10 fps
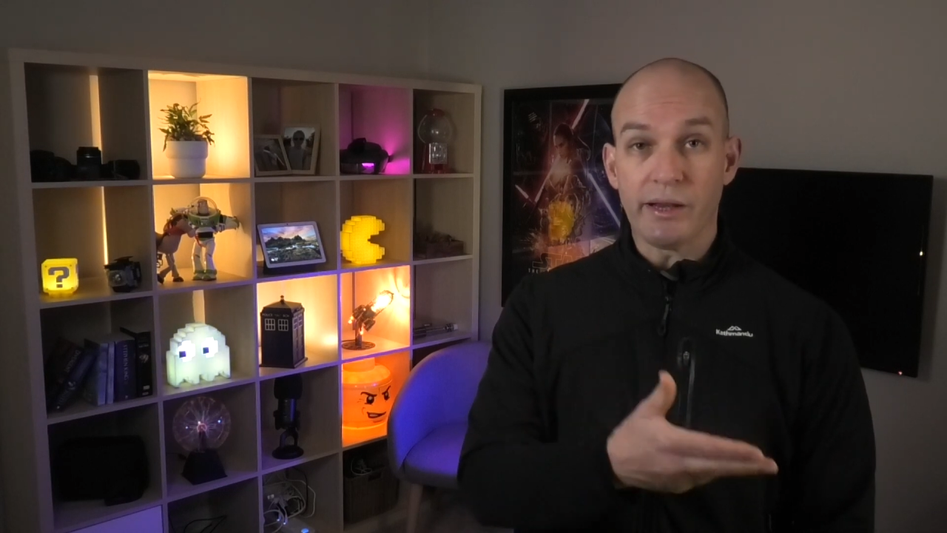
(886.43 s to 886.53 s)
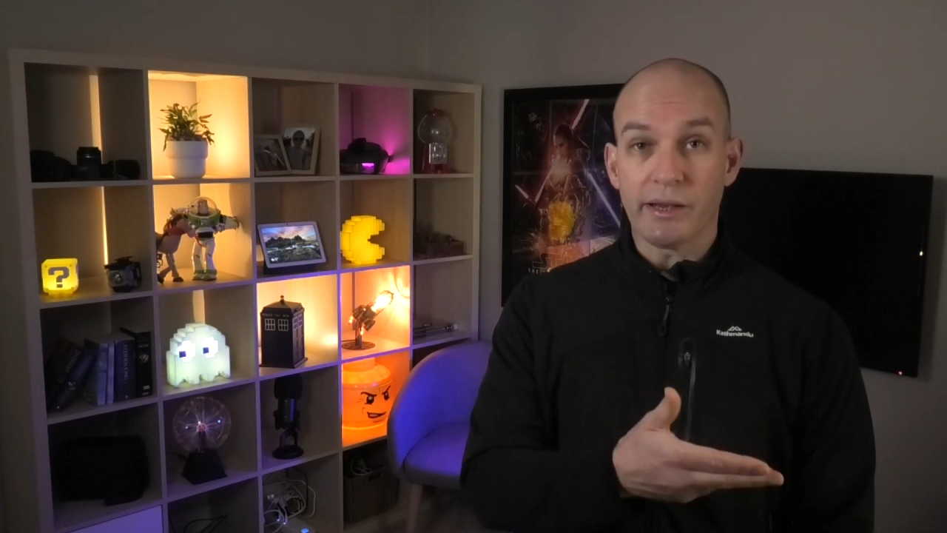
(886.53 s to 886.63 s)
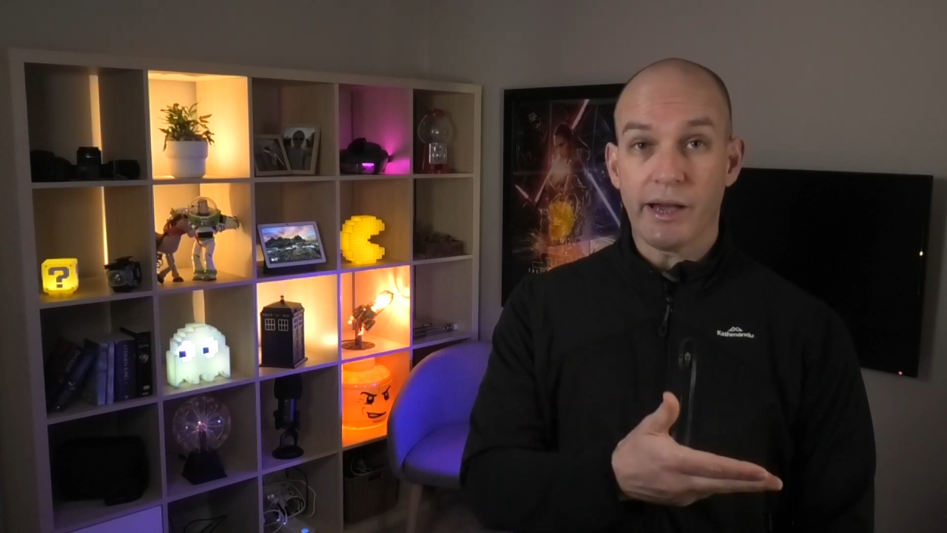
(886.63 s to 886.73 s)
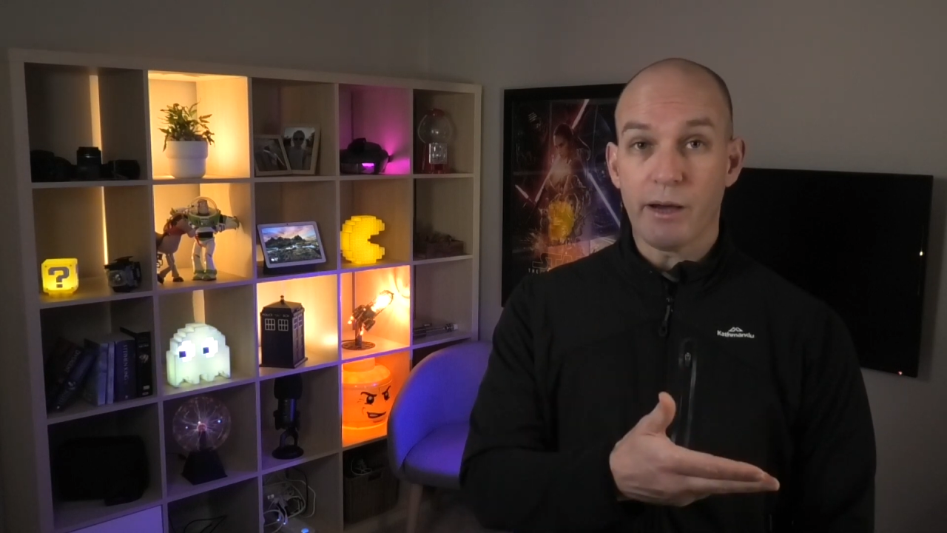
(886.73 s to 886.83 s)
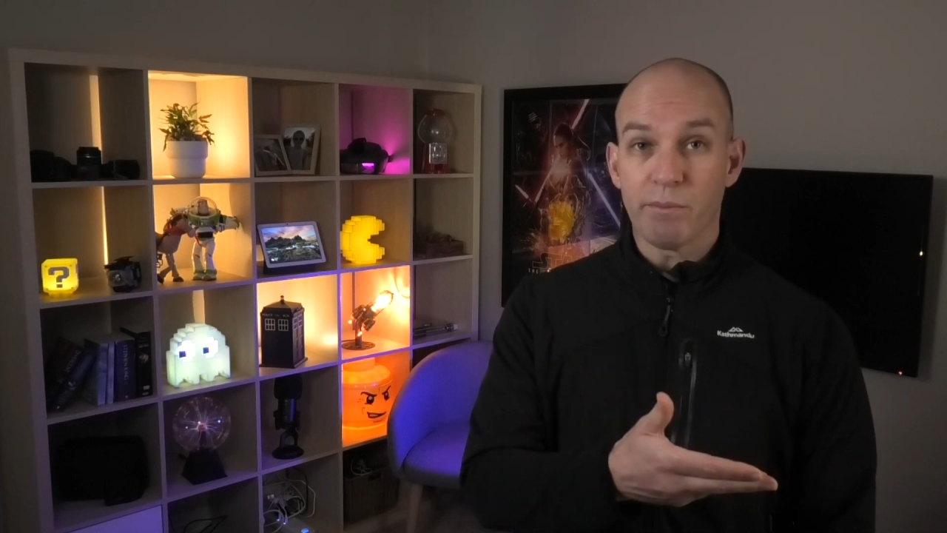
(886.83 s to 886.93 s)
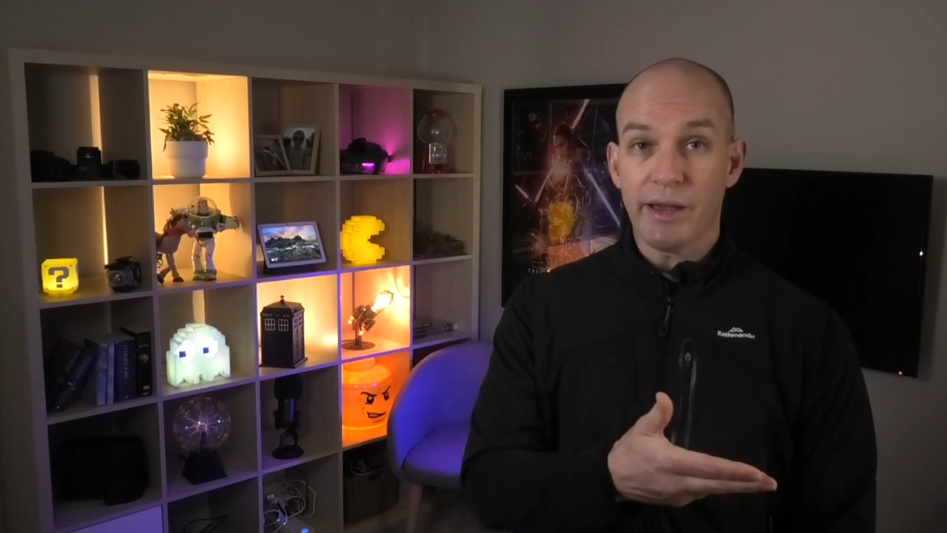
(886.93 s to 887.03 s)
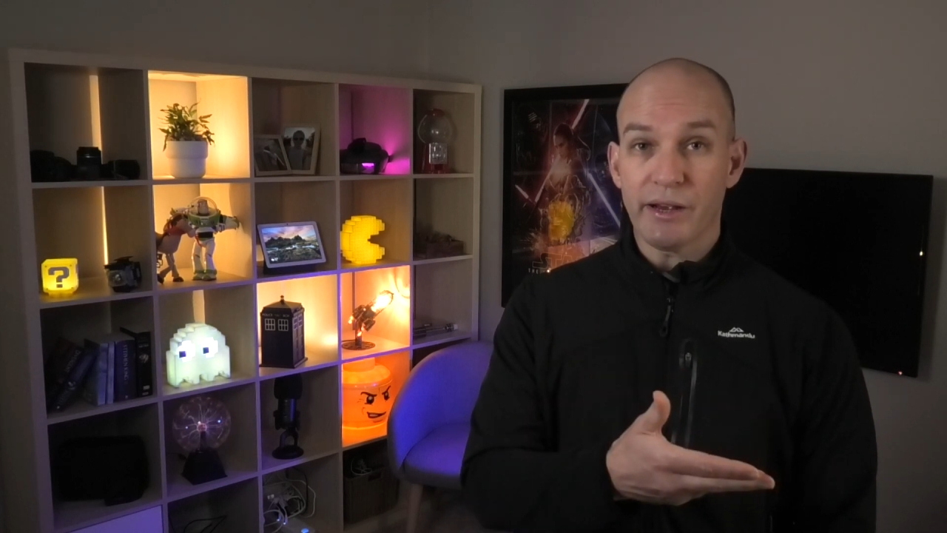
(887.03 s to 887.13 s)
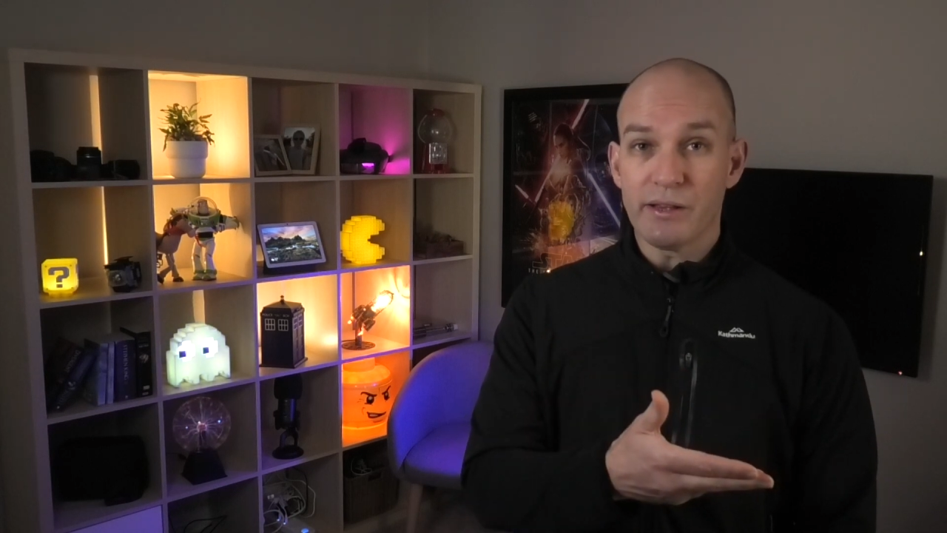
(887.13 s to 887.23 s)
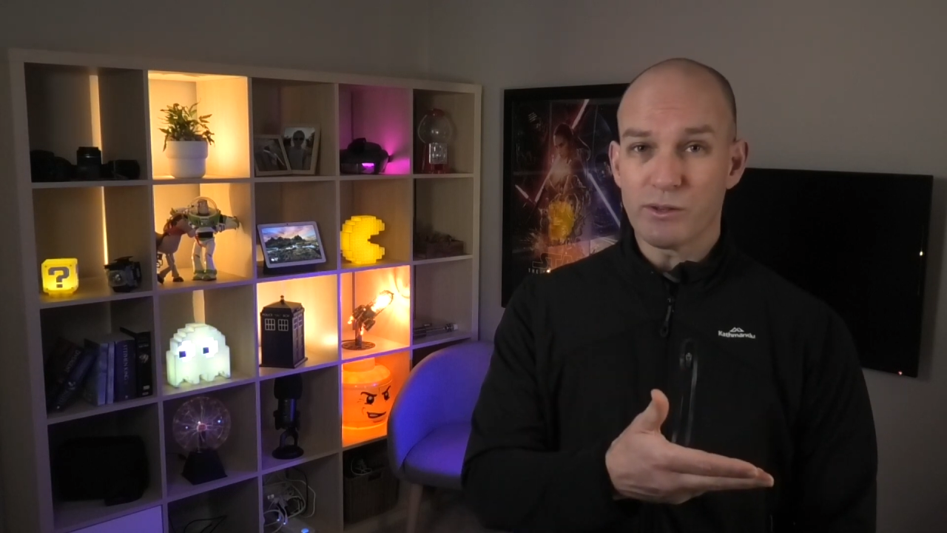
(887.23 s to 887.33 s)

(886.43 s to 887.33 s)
car makers,